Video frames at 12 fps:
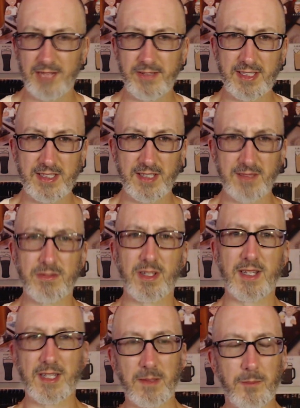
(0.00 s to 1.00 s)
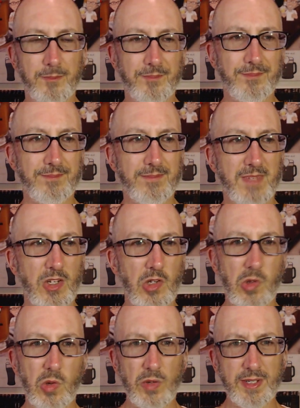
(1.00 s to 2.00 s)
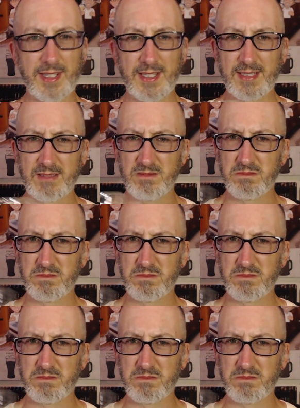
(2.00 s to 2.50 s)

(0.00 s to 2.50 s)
any kind of like cloying